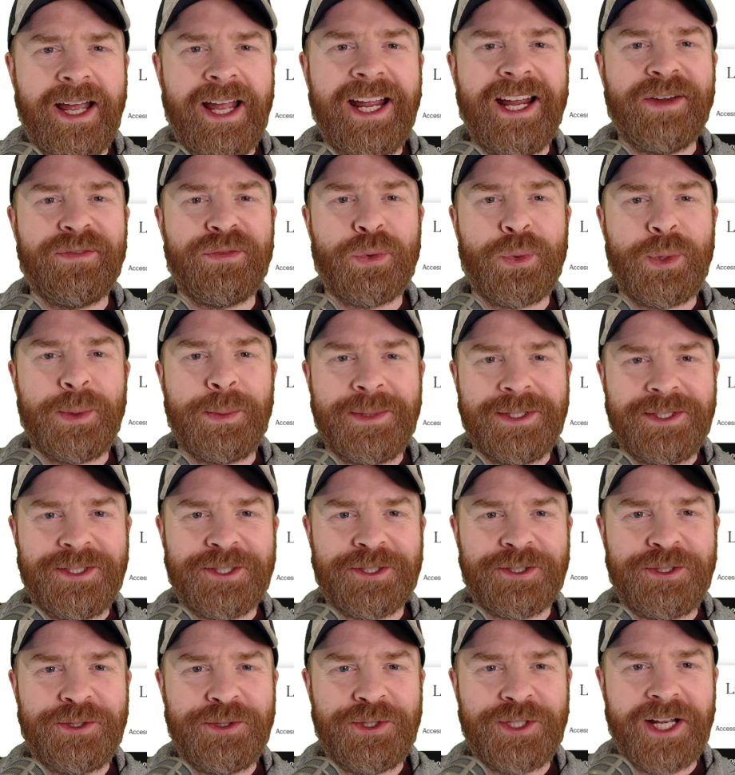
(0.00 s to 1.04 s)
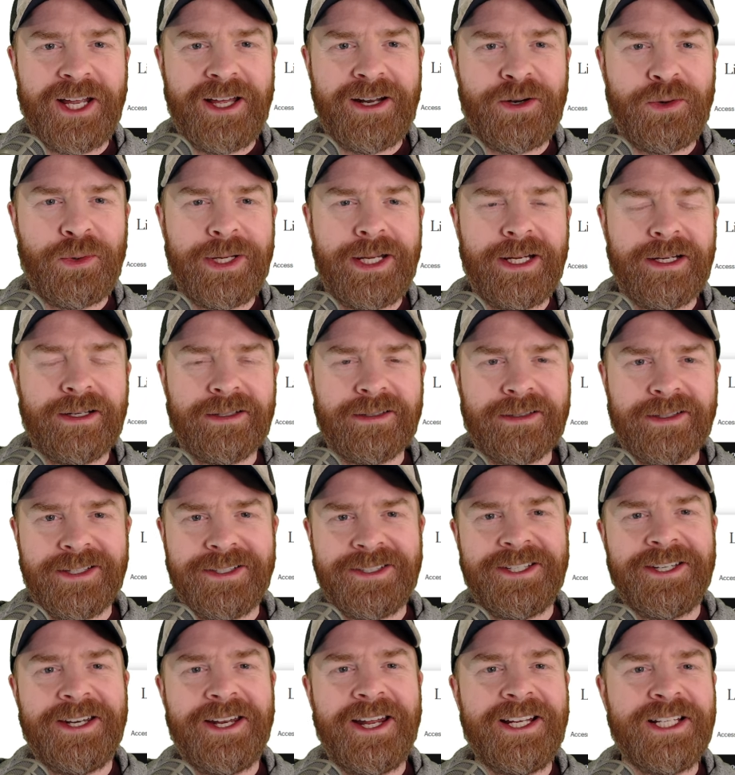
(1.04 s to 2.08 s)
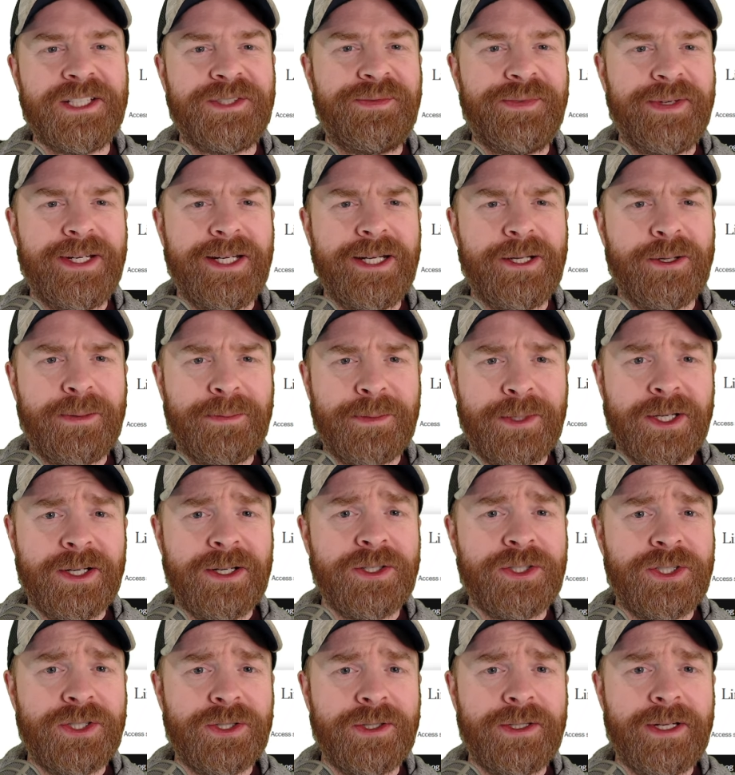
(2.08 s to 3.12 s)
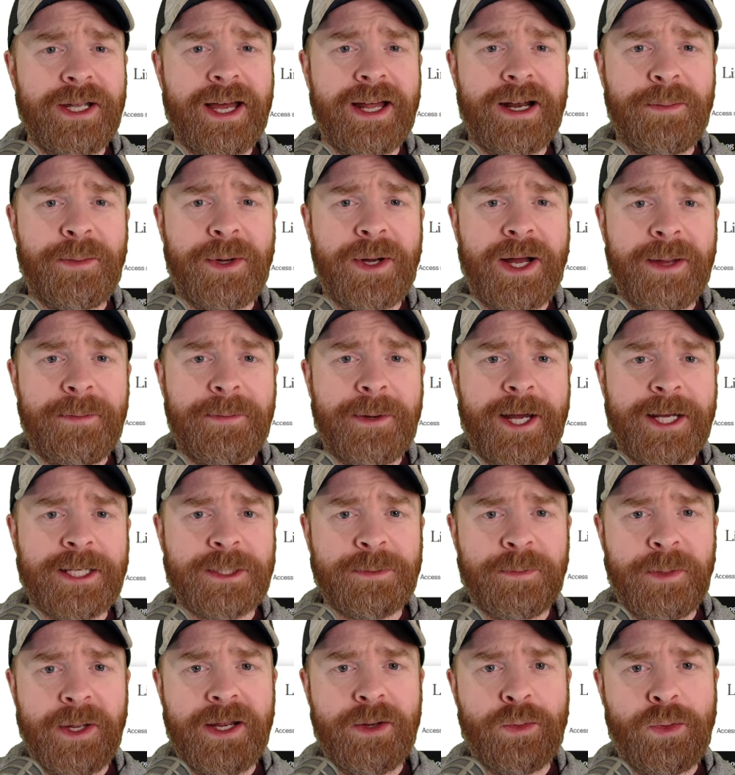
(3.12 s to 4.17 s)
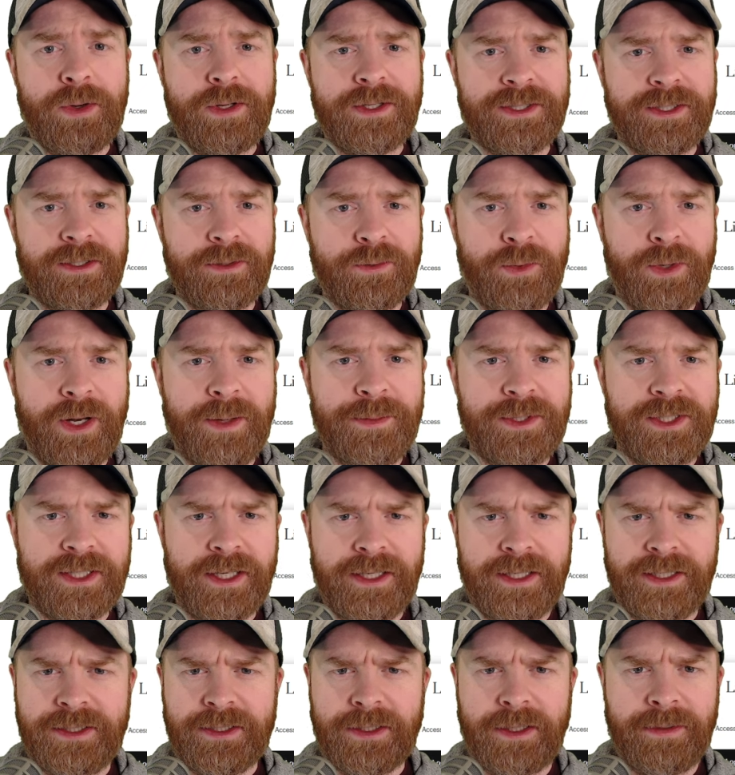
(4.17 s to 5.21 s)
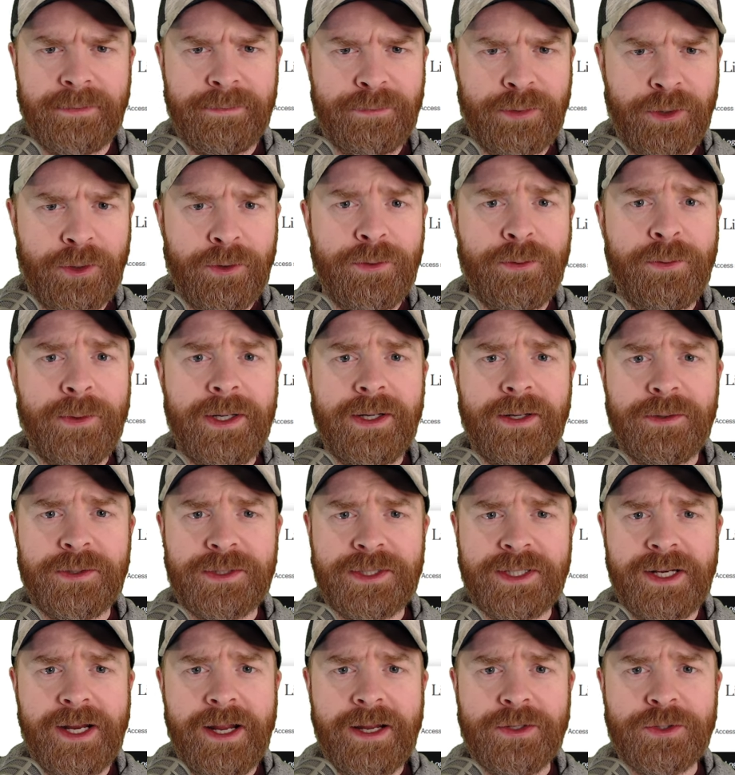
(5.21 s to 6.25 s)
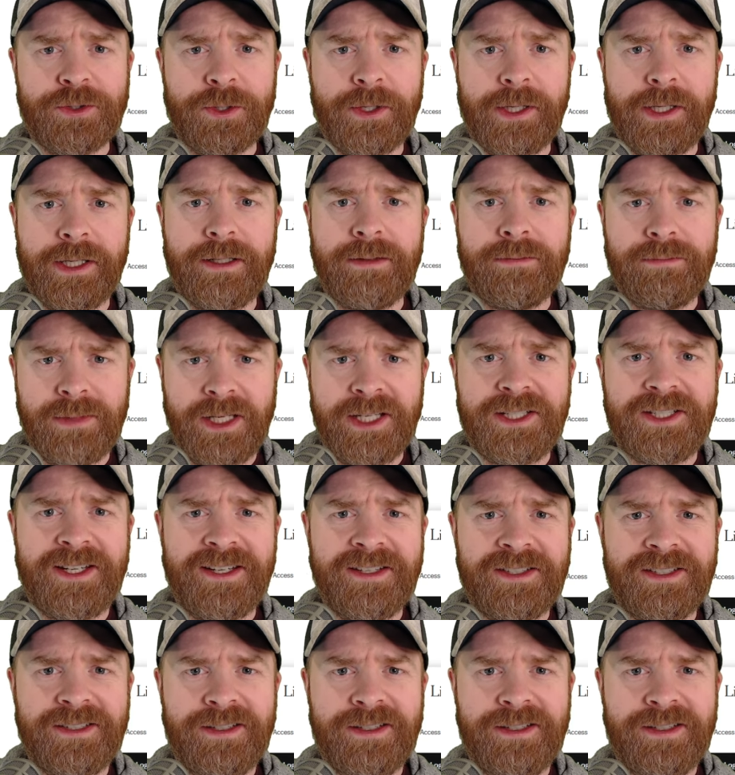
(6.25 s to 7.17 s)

Hey everyone, Mr. Sujano here. In today's video, I'm going to show you how to bypass paywalls on websites on both Windows and Android. Let's get